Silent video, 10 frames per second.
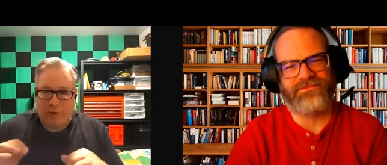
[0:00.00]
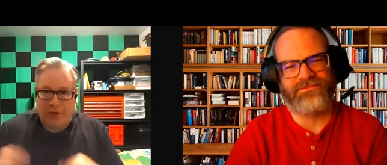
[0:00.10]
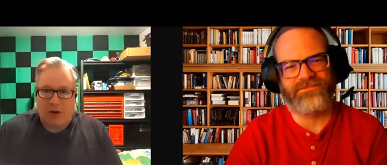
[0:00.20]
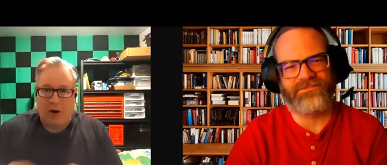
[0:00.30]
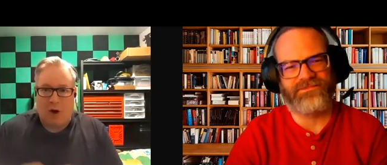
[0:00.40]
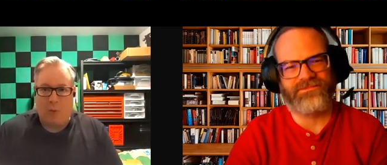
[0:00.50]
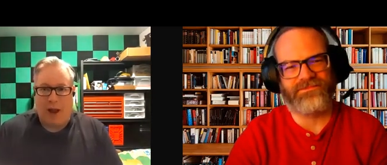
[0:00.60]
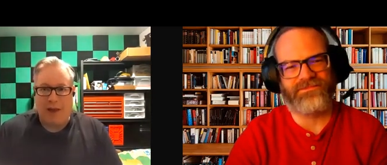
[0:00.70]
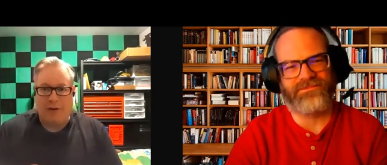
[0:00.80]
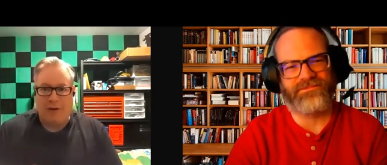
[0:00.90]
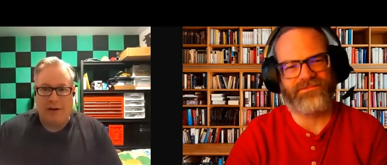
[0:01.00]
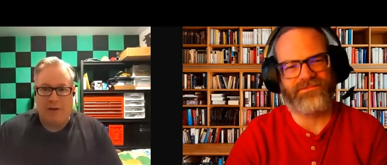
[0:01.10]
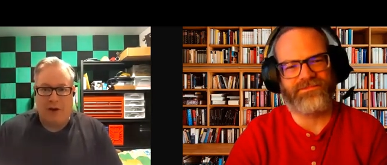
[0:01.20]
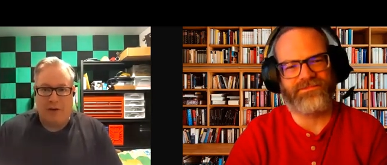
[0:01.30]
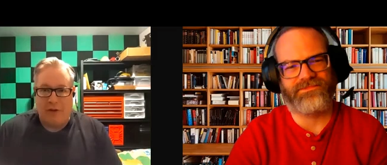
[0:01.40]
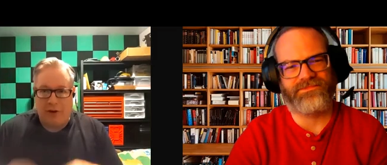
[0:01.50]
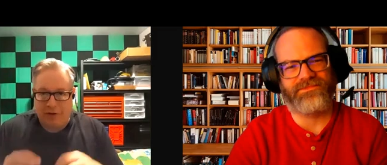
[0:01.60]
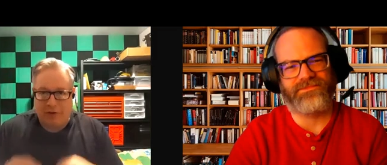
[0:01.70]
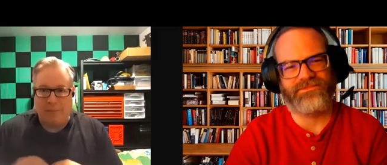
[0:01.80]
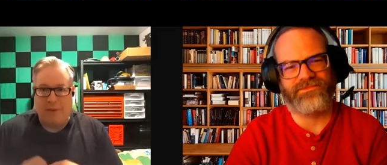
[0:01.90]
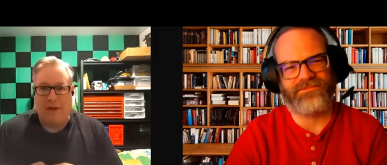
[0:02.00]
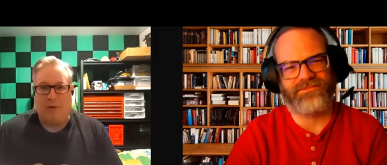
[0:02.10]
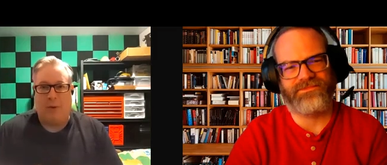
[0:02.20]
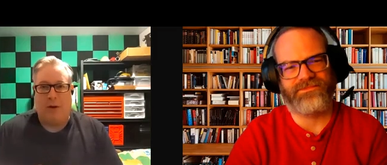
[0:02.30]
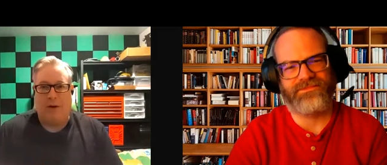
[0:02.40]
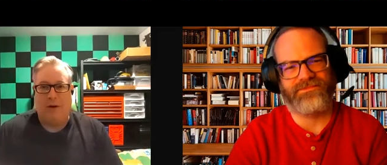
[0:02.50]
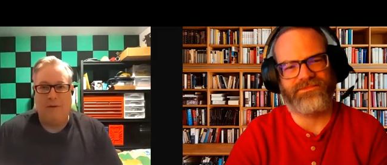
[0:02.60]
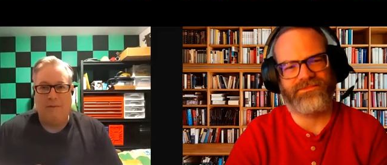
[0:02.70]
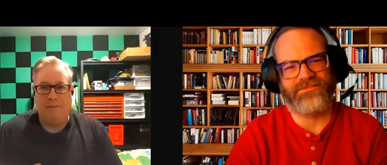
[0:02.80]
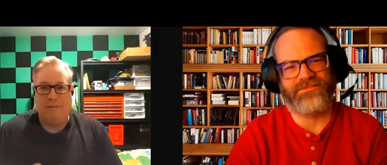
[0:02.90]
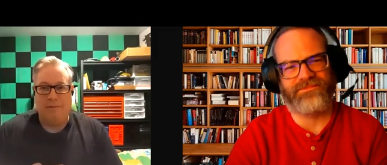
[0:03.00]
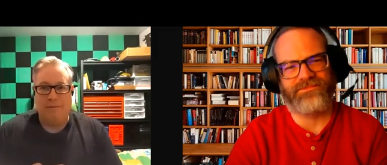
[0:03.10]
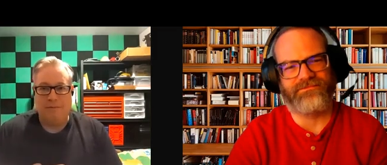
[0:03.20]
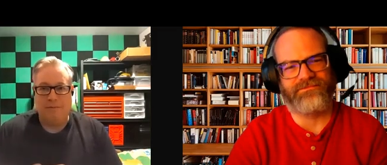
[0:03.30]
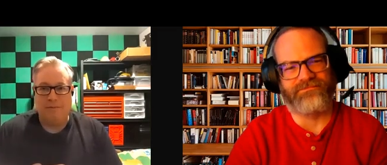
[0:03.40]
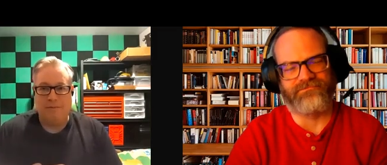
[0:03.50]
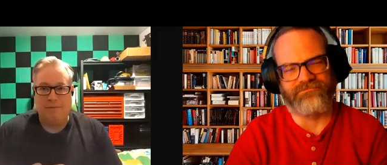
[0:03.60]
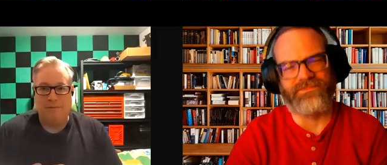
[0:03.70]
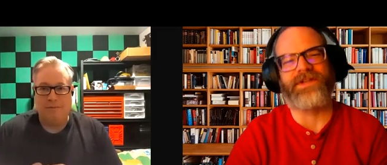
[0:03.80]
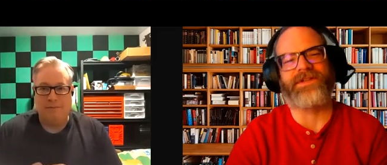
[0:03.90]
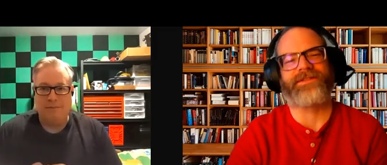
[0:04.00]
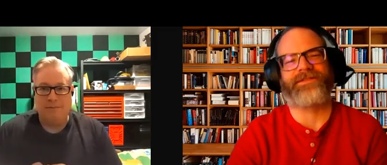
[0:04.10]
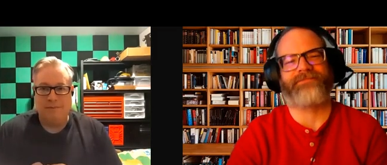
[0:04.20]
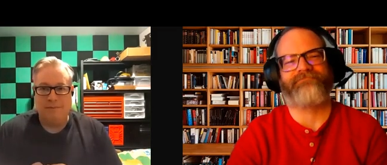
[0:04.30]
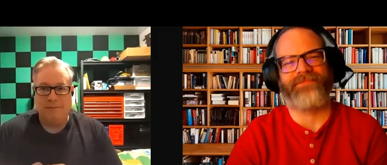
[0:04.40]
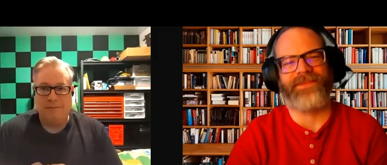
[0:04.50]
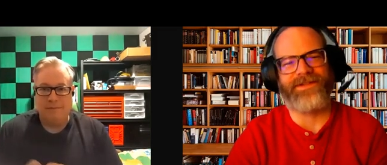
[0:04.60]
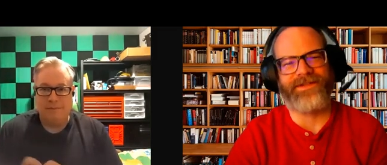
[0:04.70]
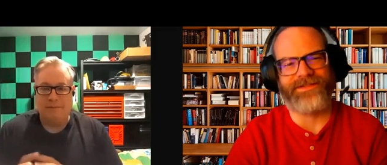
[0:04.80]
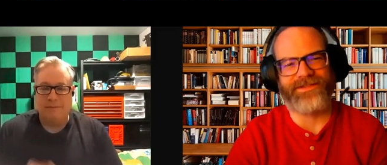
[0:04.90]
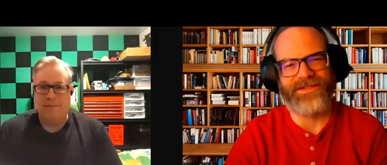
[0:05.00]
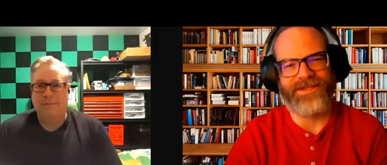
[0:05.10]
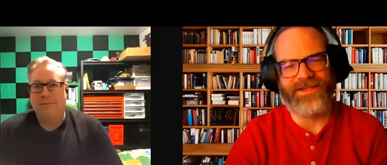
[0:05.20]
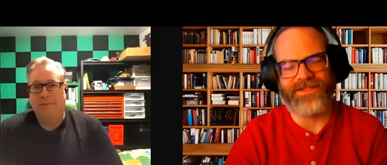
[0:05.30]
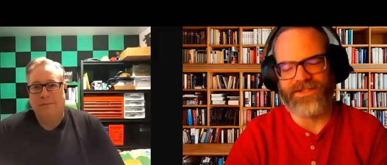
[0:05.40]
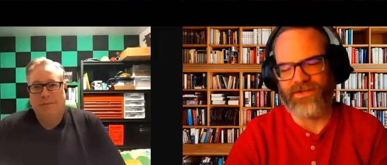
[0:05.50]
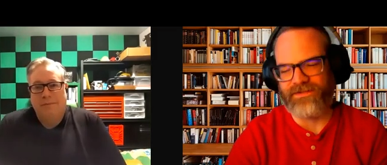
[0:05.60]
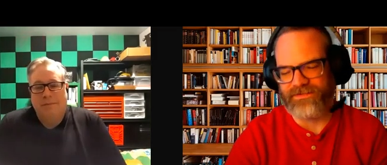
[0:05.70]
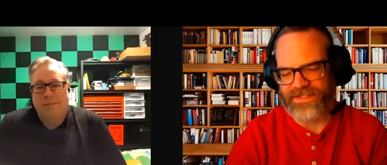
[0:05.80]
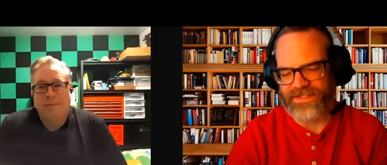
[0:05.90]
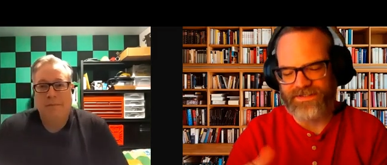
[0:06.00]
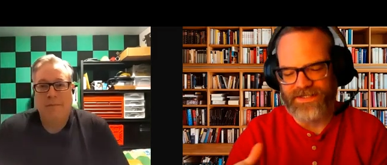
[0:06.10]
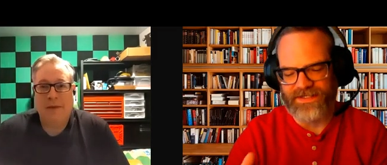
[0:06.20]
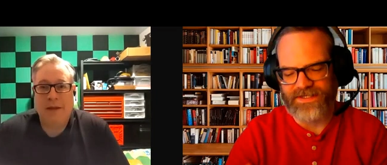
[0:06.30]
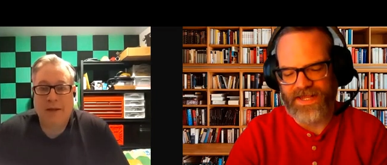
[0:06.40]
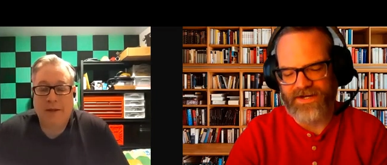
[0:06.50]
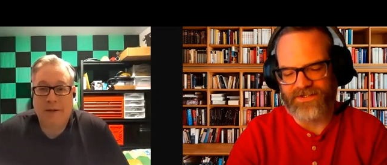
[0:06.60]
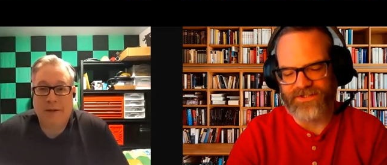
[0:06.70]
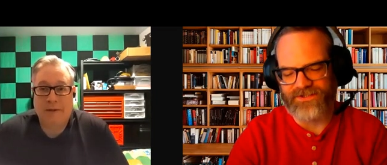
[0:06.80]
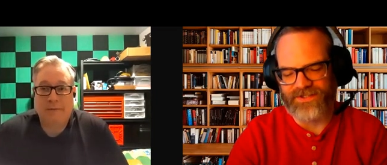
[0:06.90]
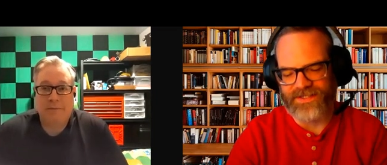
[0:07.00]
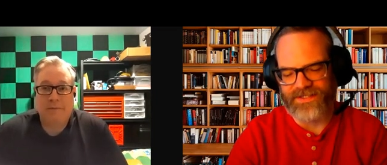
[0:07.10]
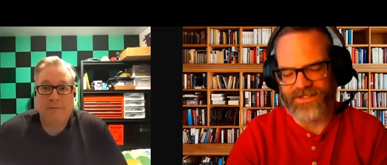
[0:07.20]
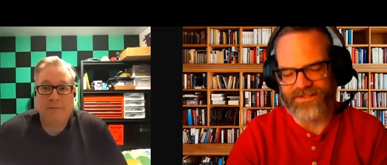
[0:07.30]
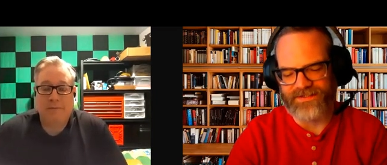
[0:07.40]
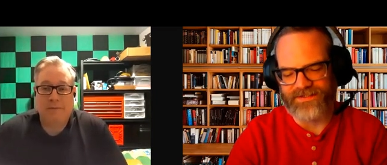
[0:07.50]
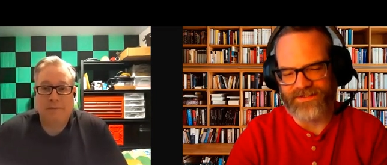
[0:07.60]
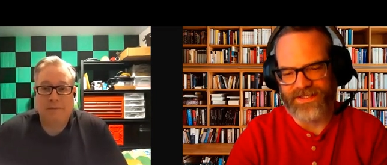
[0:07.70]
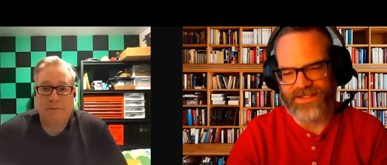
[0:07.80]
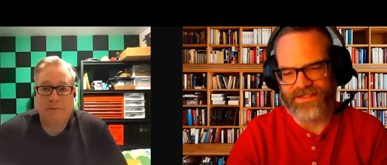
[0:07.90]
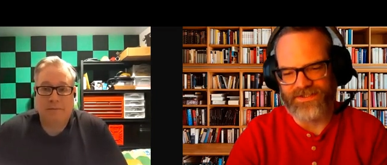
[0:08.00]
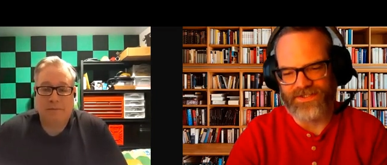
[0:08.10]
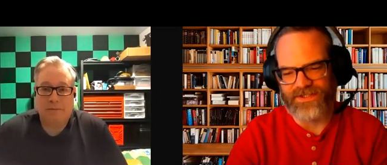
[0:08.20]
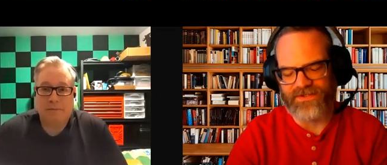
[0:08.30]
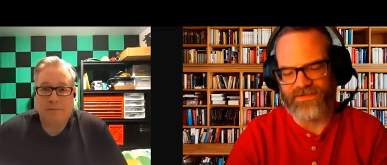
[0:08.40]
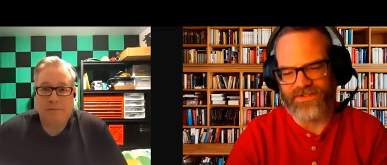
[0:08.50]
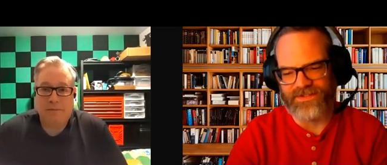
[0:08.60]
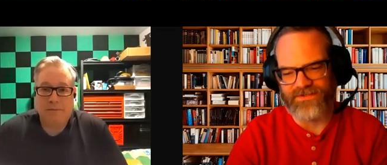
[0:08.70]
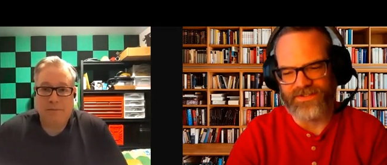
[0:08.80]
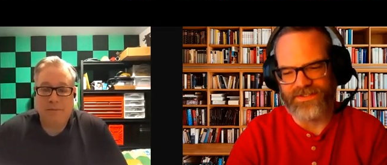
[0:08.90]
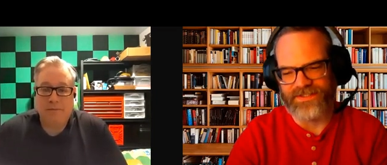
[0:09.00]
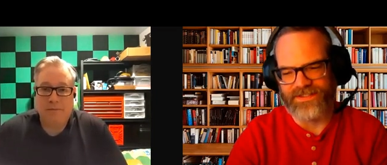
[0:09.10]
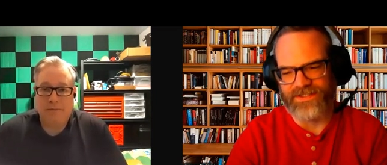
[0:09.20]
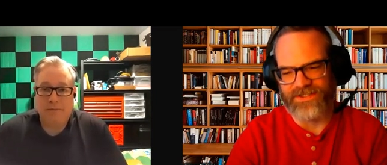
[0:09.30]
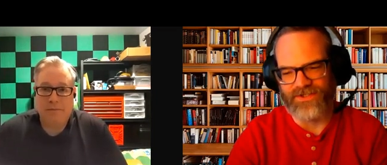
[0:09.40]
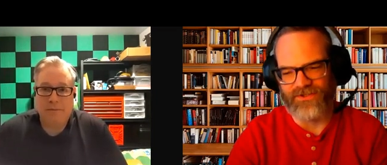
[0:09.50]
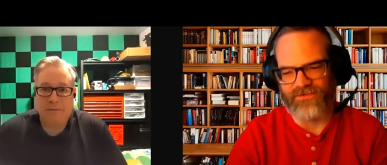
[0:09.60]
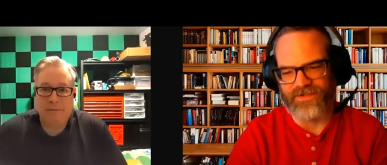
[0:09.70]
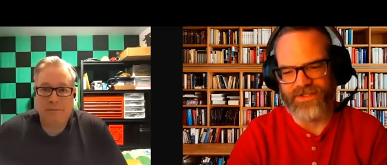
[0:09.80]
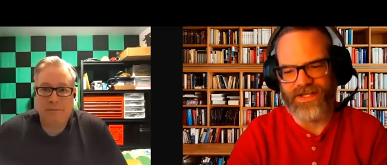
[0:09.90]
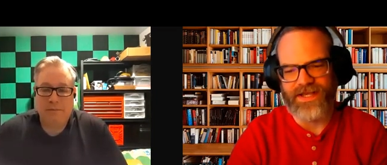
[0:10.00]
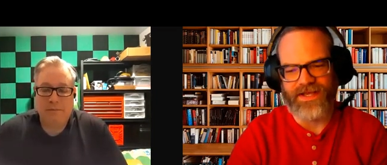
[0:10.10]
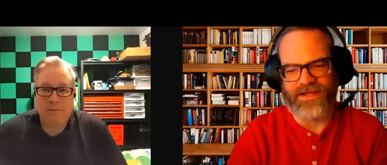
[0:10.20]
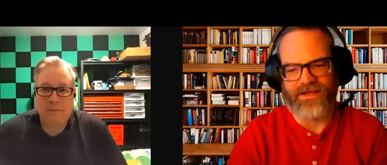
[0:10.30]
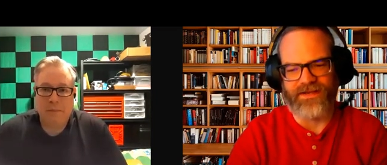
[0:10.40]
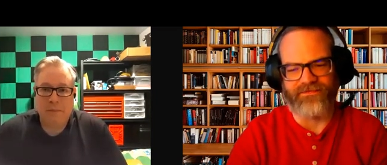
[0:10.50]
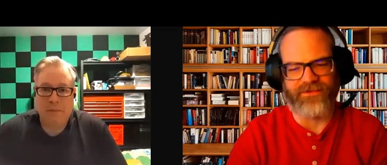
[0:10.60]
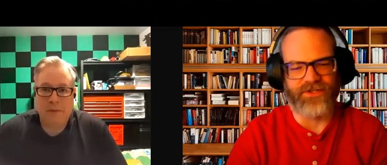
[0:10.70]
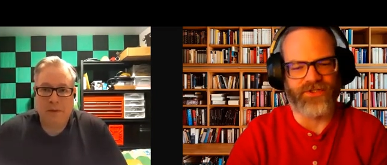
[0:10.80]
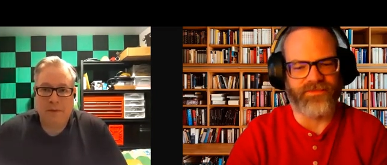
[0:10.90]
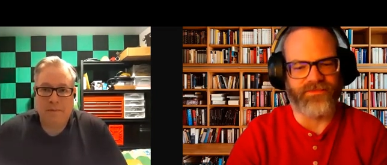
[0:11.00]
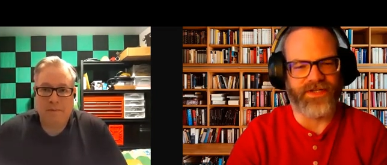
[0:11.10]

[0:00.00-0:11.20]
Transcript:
Speaker 1: Where if they're not rising on each other, something is wrong. Nice. Nice.
Speaker 2: So sounds like characters I can get into and sort of listen to, and uh, friendship